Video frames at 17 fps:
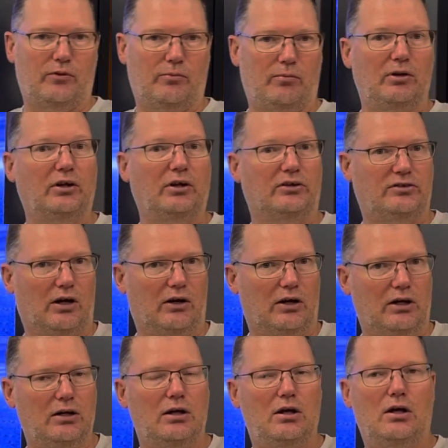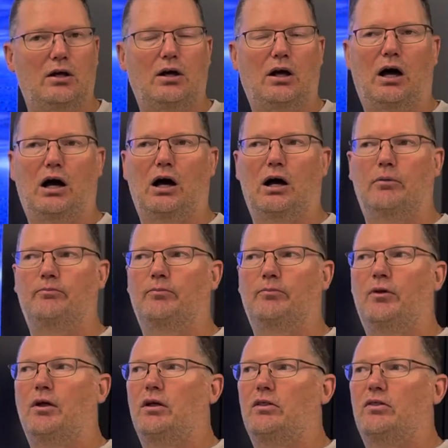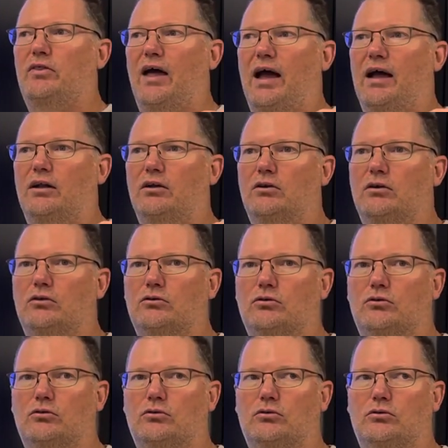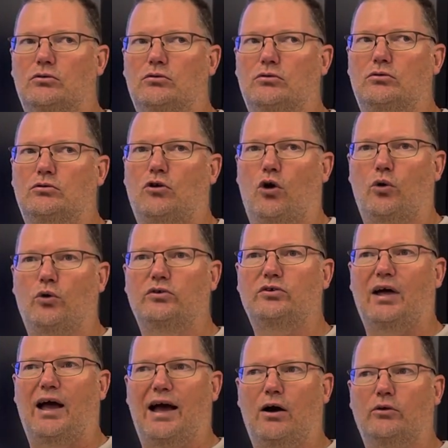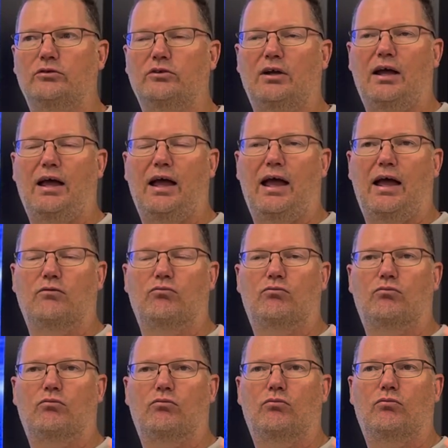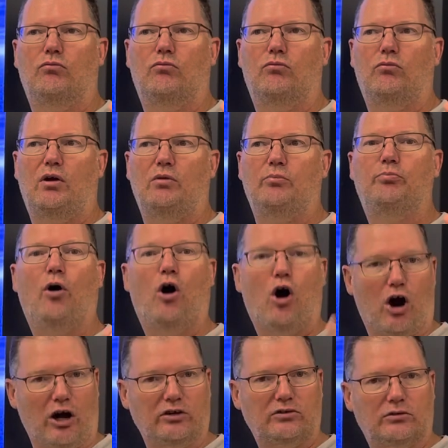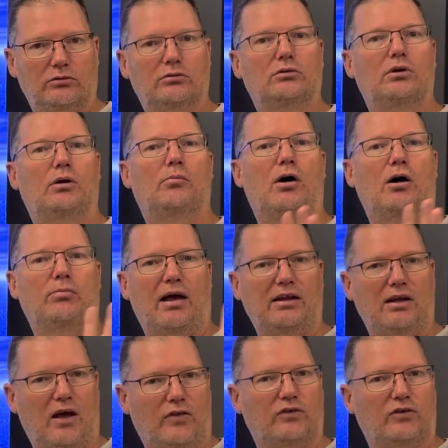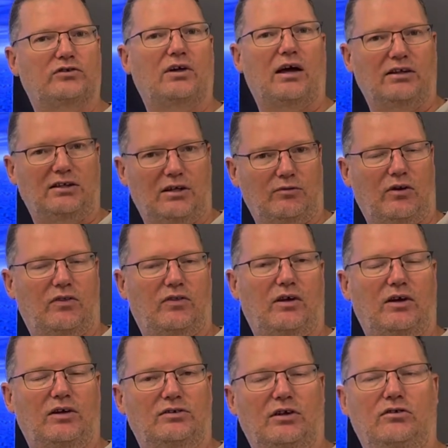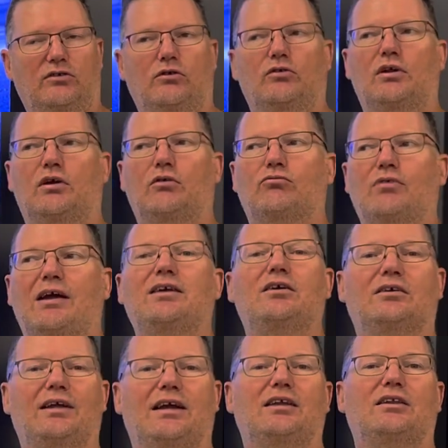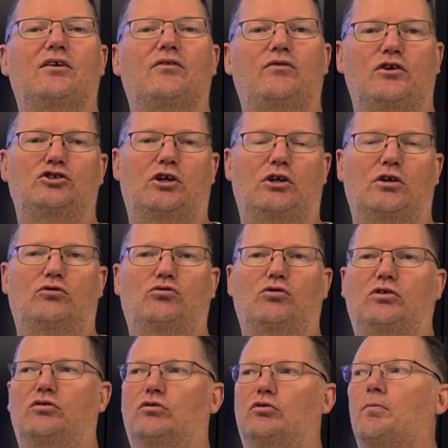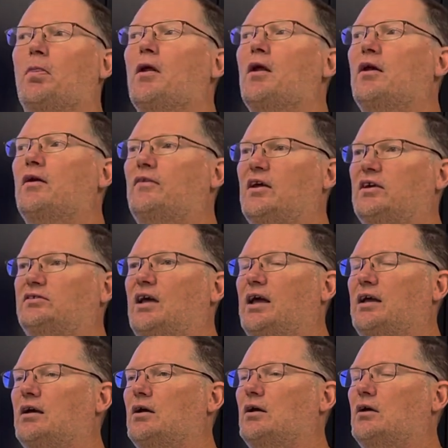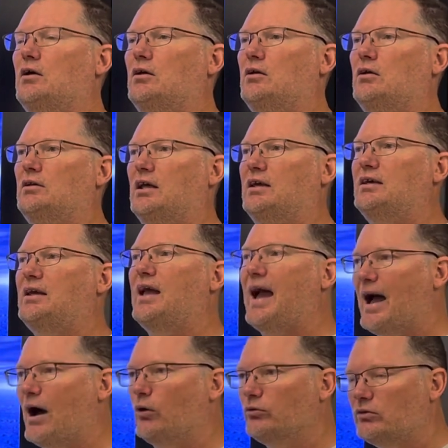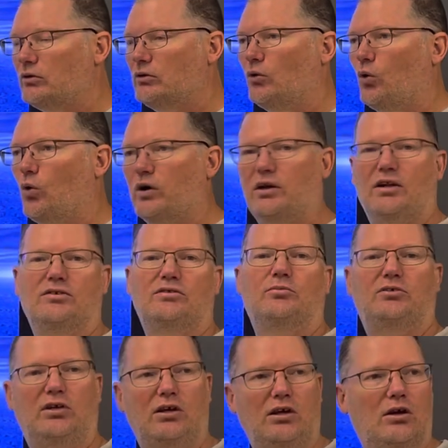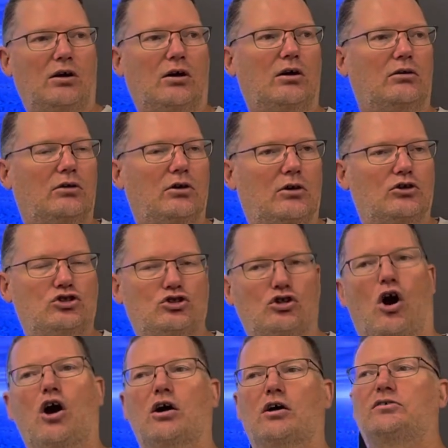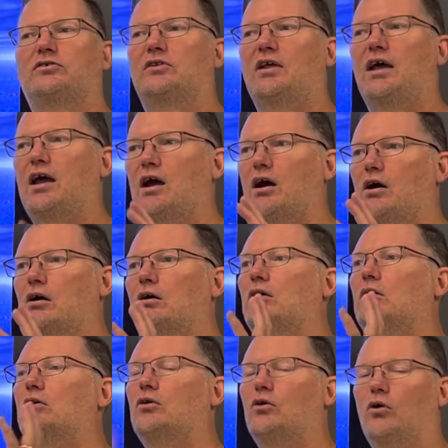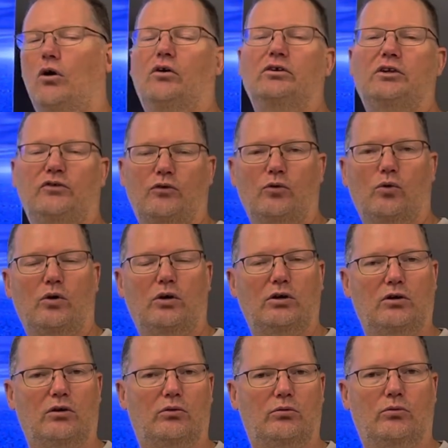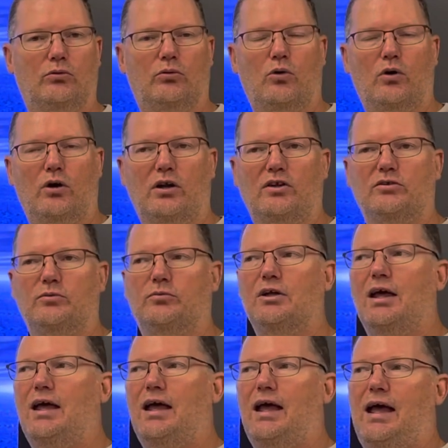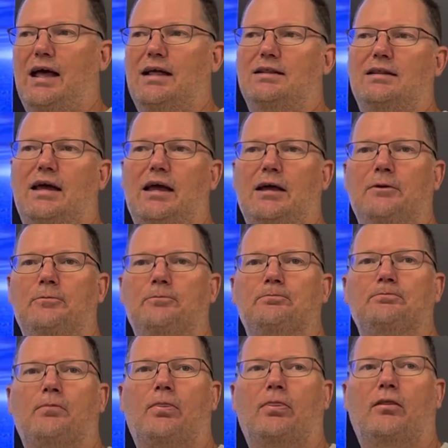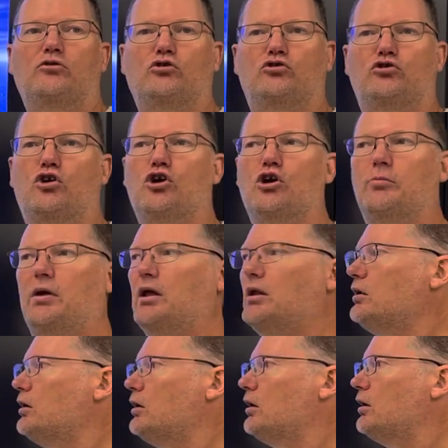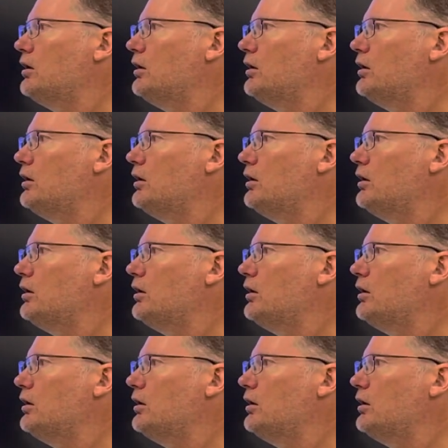the military um, that goes out and, in part, among many other scientific things they do, they regulate the fishing industry. So they say they count organisms here, sharks there, all different organ, you know, organisms, and they determine